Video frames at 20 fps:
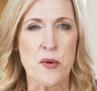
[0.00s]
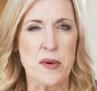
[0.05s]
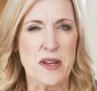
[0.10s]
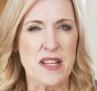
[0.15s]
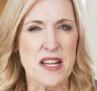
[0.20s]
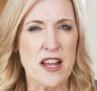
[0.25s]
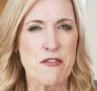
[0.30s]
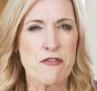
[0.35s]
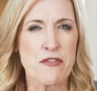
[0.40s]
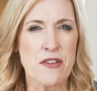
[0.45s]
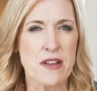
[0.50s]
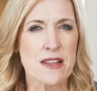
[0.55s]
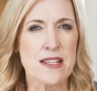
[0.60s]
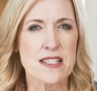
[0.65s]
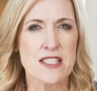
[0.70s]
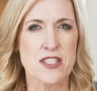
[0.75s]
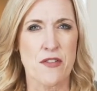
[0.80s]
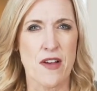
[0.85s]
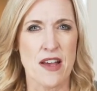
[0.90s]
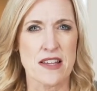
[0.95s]
we can have
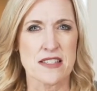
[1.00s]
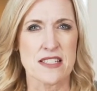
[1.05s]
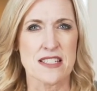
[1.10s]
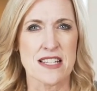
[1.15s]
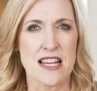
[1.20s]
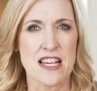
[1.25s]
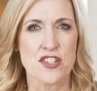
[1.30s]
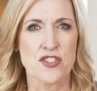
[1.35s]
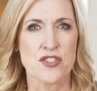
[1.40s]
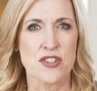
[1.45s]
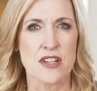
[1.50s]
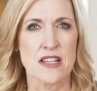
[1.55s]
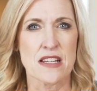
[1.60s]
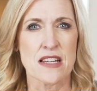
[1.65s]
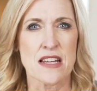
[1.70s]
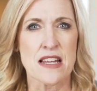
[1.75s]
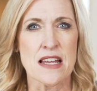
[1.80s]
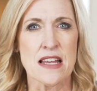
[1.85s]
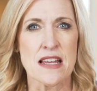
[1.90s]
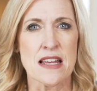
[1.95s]
feelings of
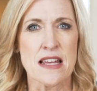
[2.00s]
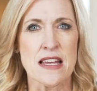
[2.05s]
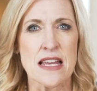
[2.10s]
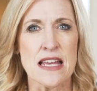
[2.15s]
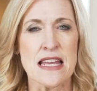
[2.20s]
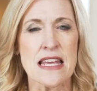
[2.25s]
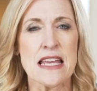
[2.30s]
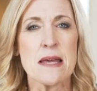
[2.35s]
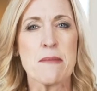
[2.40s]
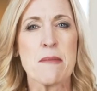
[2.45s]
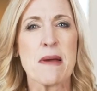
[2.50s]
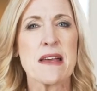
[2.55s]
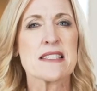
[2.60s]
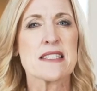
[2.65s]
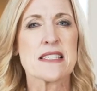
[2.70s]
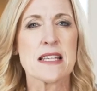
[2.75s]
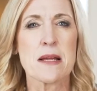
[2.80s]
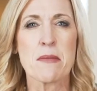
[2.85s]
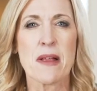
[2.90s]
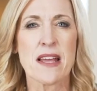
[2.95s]
hesitation. He may
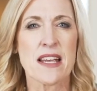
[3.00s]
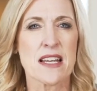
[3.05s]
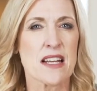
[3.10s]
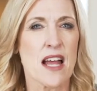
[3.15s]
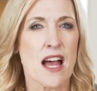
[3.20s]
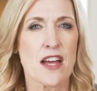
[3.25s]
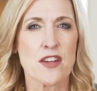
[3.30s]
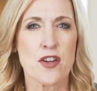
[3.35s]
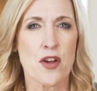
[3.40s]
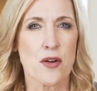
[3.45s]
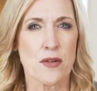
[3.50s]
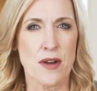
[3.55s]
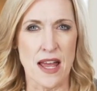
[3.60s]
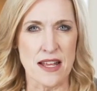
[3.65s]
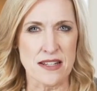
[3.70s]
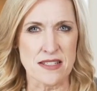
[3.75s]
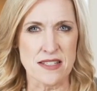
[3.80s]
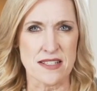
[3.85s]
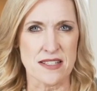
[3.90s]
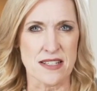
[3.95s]
seem like an unknown
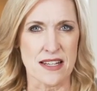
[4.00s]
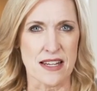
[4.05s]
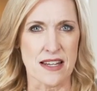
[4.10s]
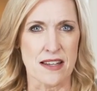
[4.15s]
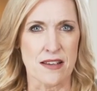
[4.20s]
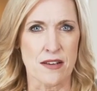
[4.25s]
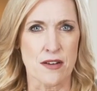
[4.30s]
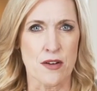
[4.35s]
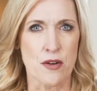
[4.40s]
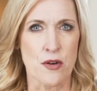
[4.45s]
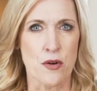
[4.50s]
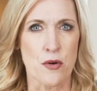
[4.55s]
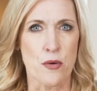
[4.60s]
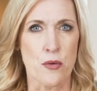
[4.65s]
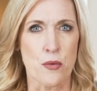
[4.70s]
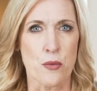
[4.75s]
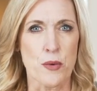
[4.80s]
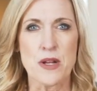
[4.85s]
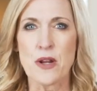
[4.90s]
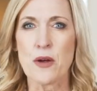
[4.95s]
entity.
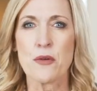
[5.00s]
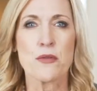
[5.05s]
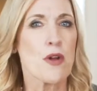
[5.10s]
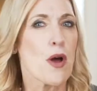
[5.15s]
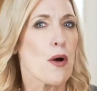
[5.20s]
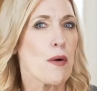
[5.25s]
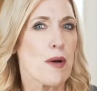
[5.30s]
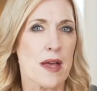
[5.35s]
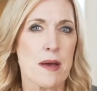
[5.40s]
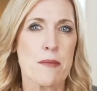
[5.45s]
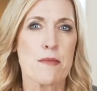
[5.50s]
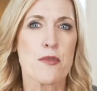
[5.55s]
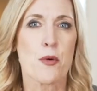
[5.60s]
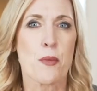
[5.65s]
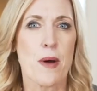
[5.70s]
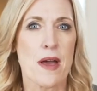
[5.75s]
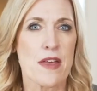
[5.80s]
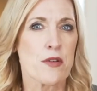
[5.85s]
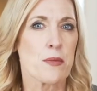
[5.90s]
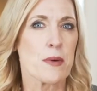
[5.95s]
We don't know him the
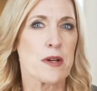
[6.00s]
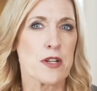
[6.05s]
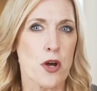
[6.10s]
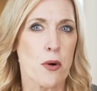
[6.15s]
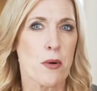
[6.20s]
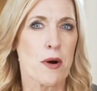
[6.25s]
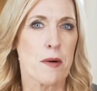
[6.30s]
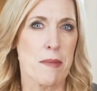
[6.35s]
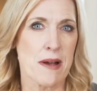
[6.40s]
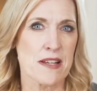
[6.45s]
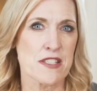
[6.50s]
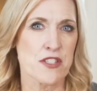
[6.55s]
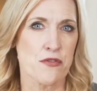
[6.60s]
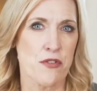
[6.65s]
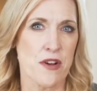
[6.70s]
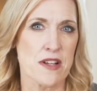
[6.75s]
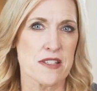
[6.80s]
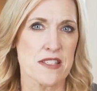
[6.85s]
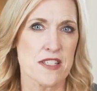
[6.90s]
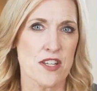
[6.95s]
way that we know our best
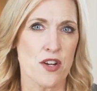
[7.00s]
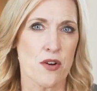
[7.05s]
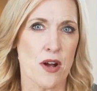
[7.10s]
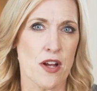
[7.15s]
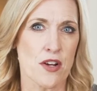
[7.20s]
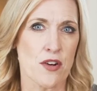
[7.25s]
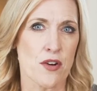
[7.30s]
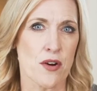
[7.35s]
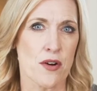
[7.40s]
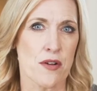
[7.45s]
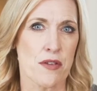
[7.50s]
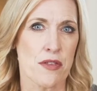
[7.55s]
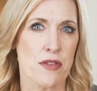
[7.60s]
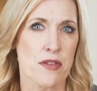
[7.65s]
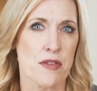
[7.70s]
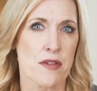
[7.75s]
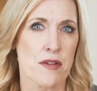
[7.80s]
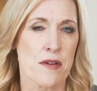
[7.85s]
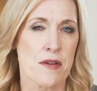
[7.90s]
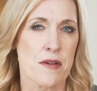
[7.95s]
friends here on
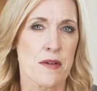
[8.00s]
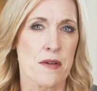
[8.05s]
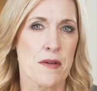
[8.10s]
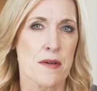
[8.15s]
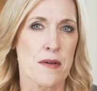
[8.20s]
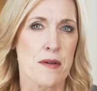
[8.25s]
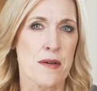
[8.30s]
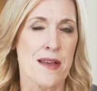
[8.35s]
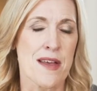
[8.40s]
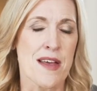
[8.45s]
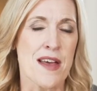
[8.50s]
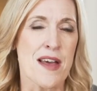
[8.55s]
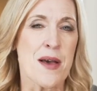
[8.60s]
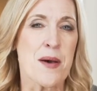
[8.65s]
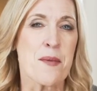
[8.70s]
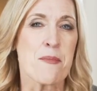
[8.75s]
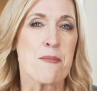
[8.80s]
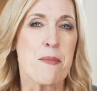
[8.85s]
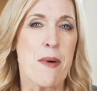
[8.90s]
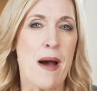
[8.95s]
earth.
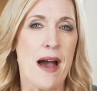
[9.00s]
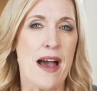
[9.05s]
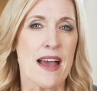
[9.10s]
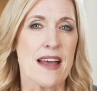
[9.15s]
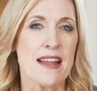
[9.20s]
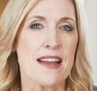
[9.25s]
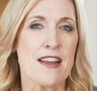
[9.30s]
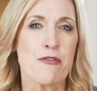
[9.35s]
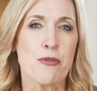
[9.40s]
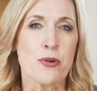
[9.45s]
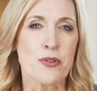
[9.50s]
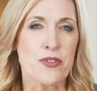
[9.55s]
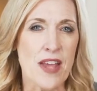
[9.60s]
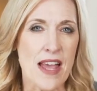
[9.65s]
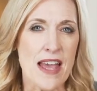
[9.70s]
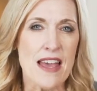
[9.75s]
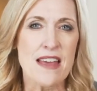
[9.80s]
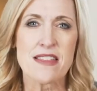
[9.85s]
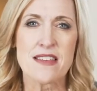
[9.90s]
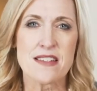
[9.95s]
But if we'll
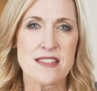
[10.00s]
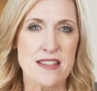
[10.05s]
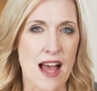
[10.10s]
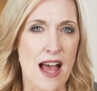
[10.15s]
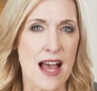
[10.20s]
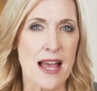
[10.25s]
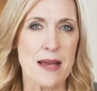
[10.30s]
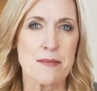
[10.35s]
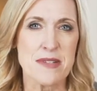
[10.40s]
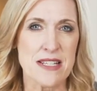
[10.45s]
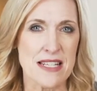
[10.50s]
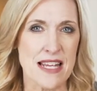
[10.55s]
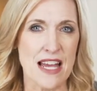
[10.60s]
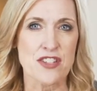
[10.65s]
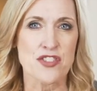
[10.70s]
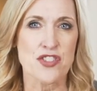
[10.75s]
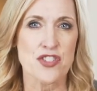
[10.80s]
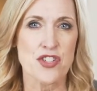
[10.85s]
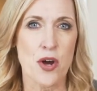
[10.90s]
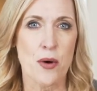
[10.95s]
take the time to
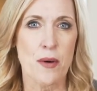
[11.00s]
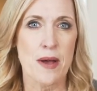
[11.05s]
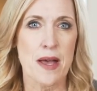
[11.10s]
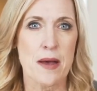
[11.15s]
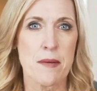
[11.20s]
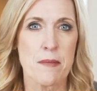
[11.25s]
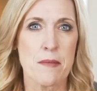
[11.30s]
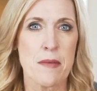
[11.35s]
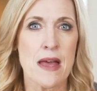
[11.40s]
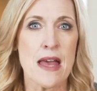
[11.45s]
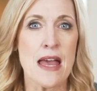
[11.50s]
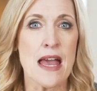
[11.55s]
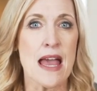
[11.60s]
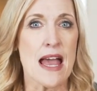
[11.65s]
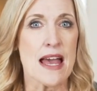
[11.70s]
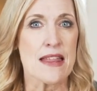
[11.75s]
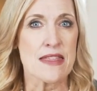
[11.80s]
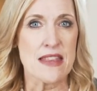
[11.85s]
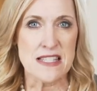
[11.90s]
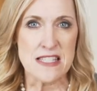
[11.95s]
get to know him
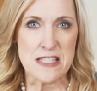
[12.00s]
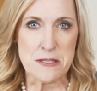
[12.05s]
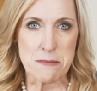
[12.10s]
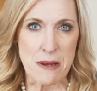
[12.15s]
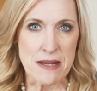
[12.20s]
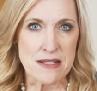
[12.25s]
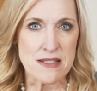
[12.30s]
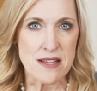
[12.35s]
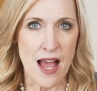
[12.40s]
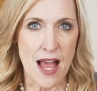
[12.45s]
and then spend